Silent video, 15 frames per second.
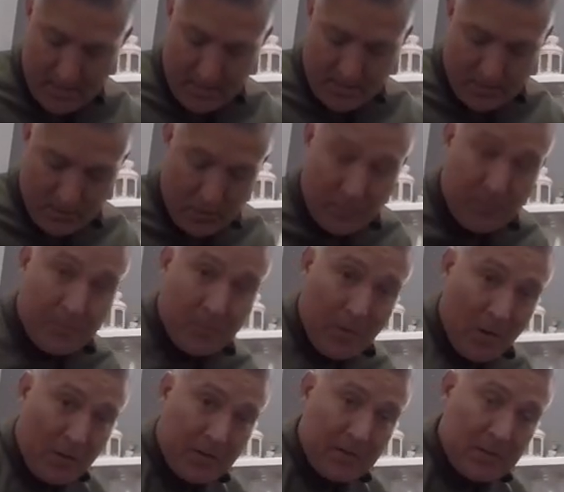Two
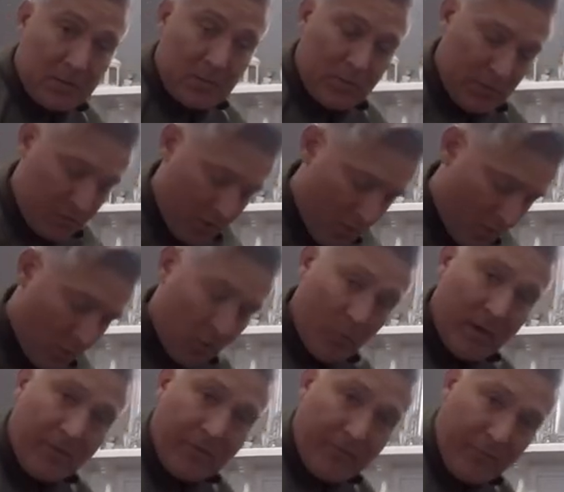pockets which go all the
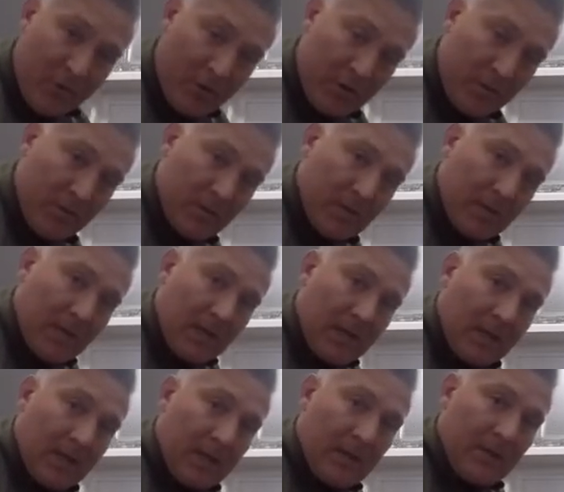way through,
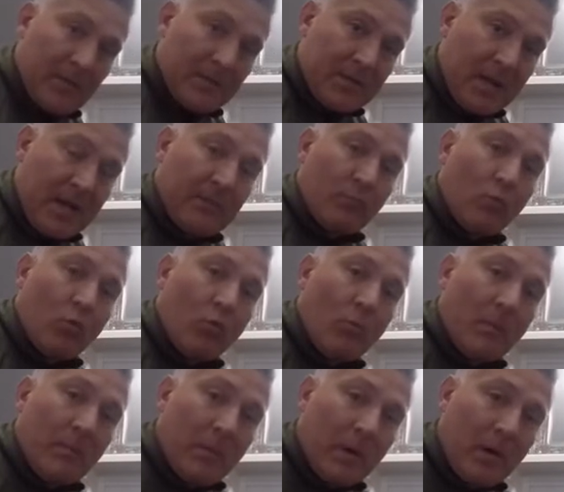and there's a hand
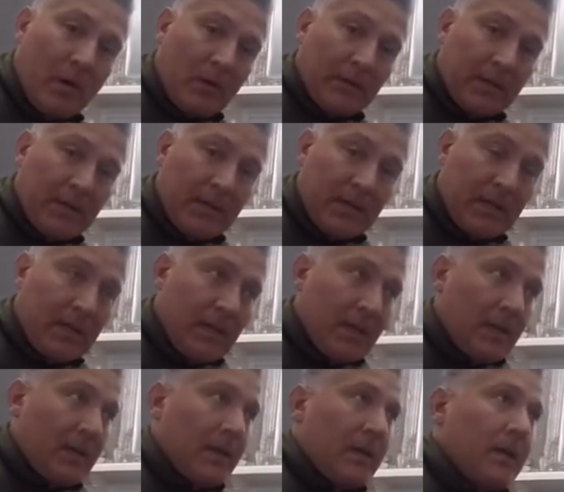warmer part on here.
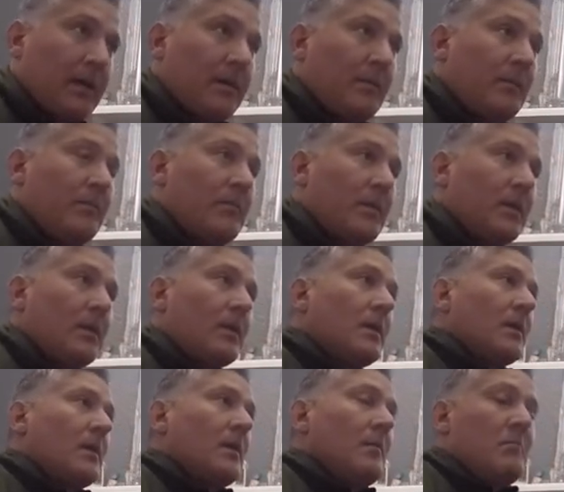
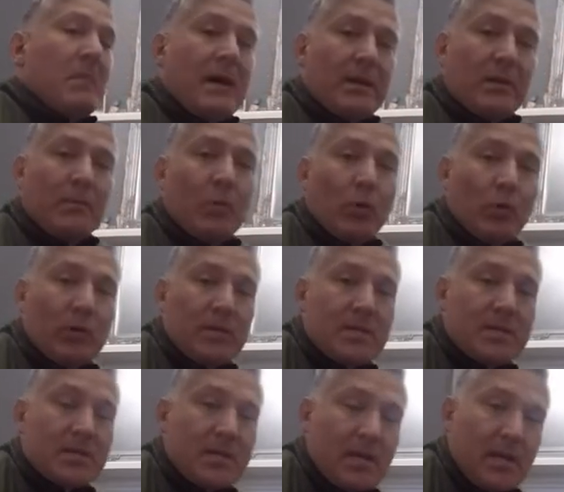Minor
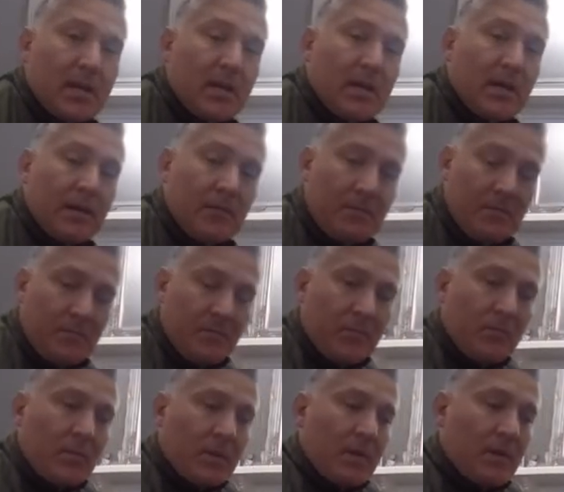points
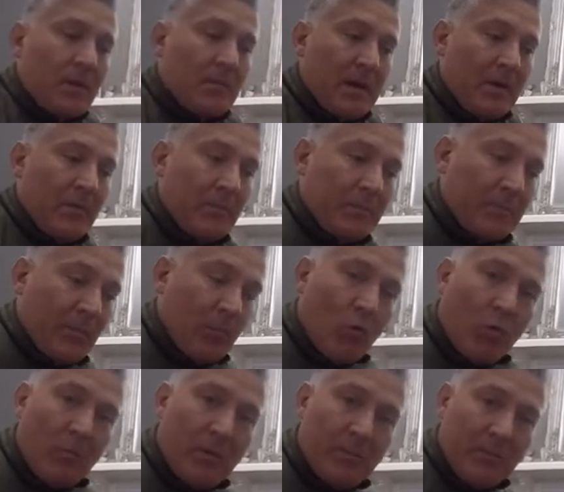about
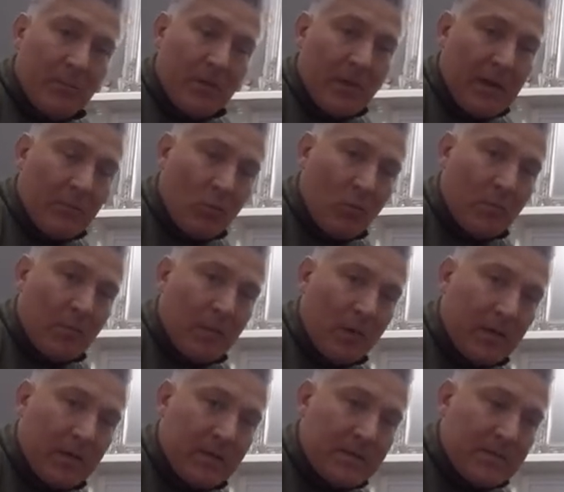the hand warmer
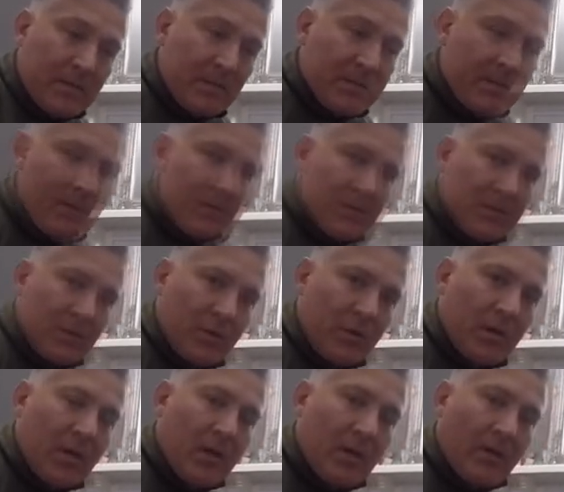pockets, the material. So
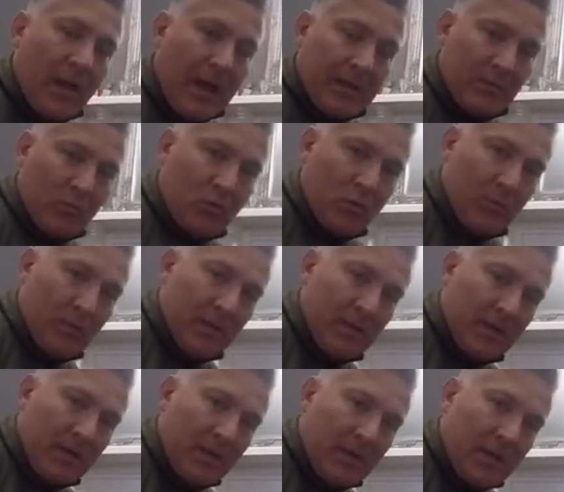the hand warmer
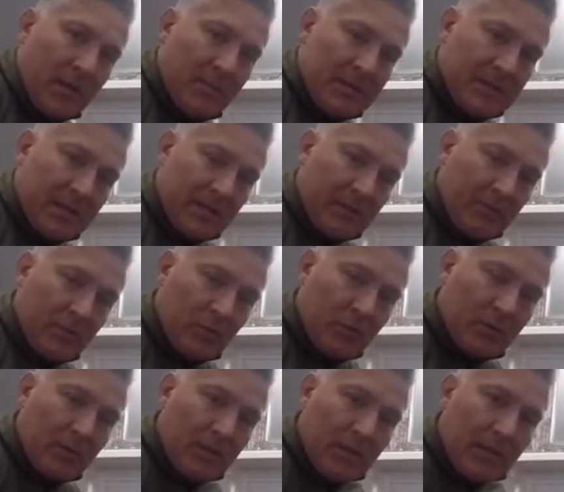material,
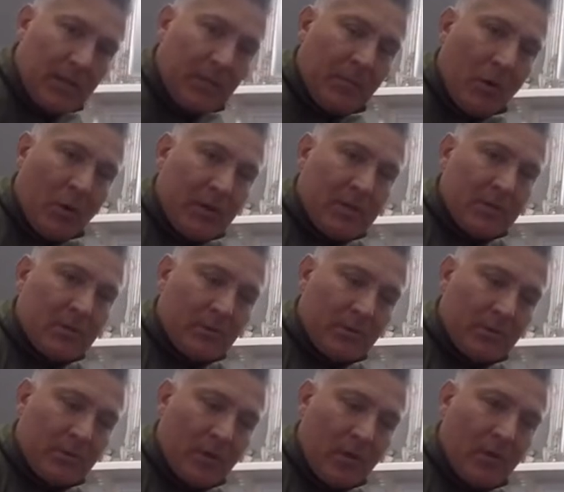the pocket is
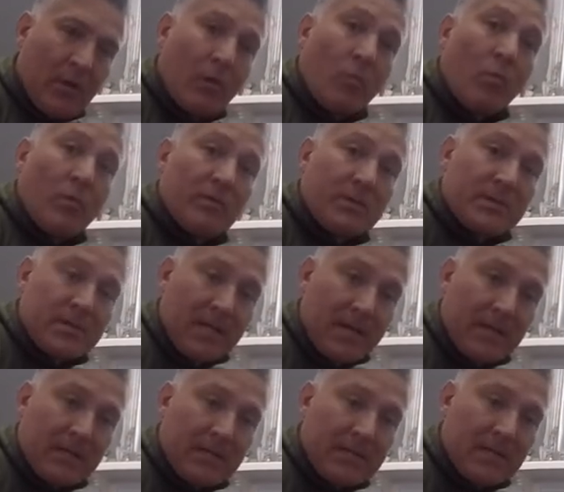only on one
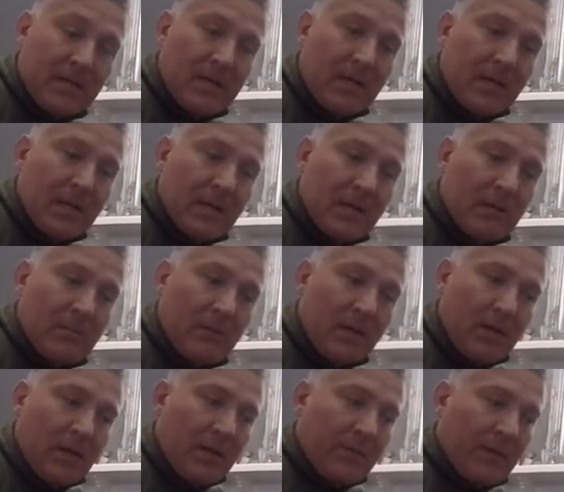side.
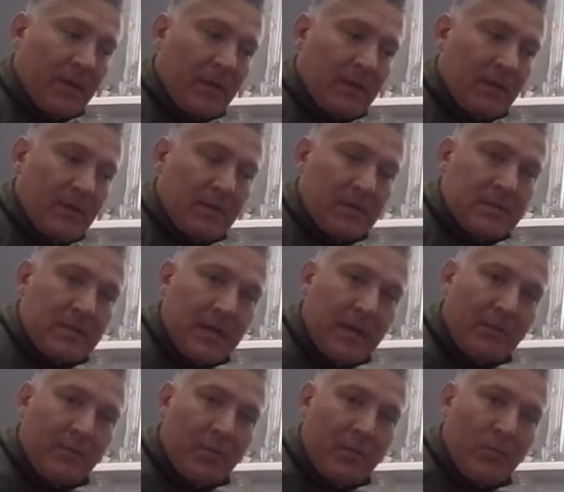I think a slight
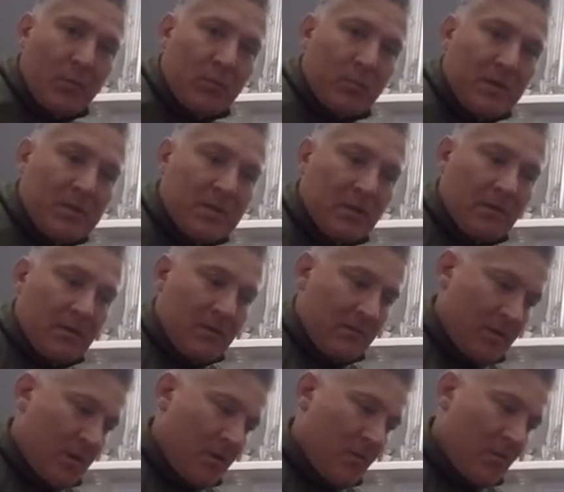improvement would be to,
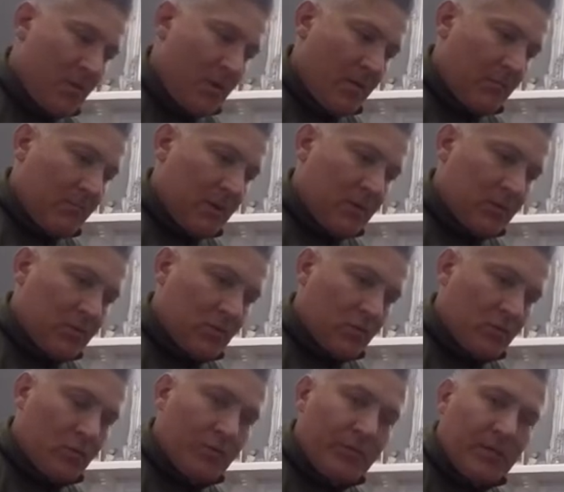you know, make
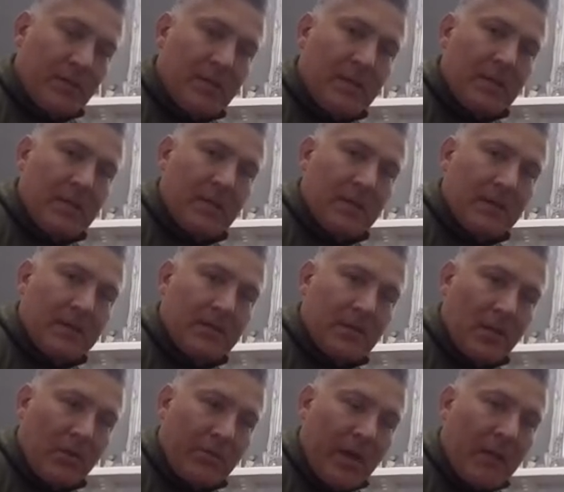sure that
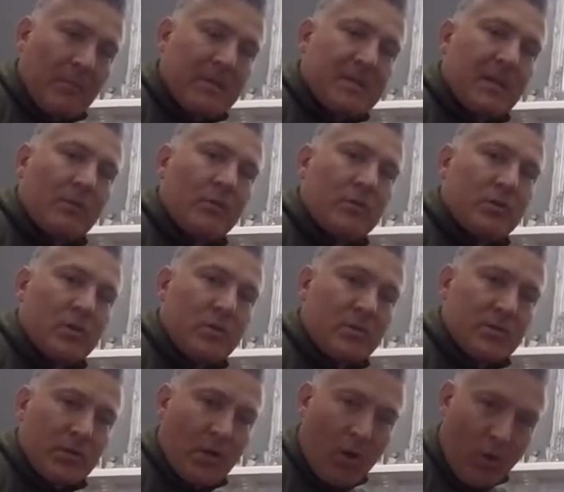that material is
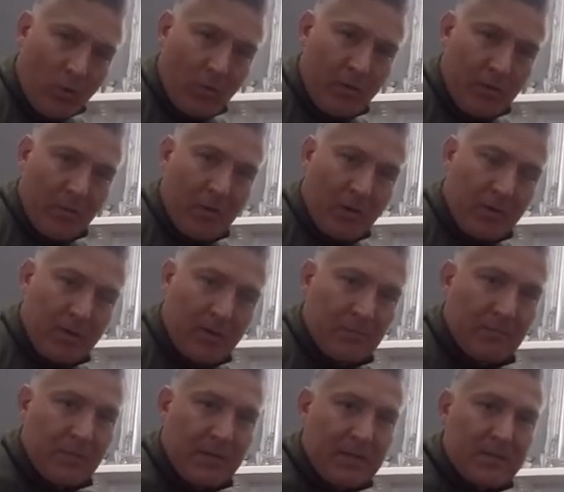used in the whole of the
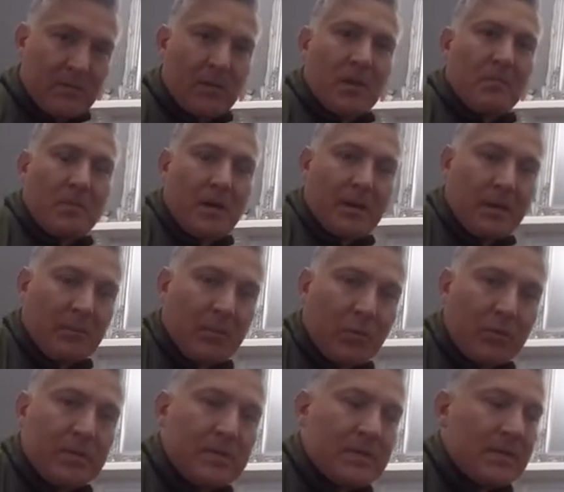pocket, but that's only a minor
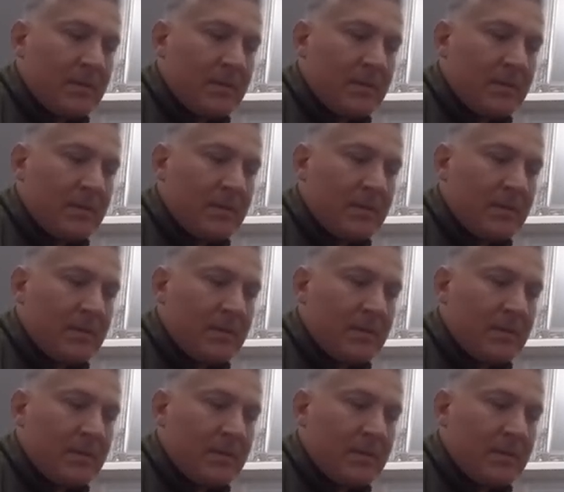point.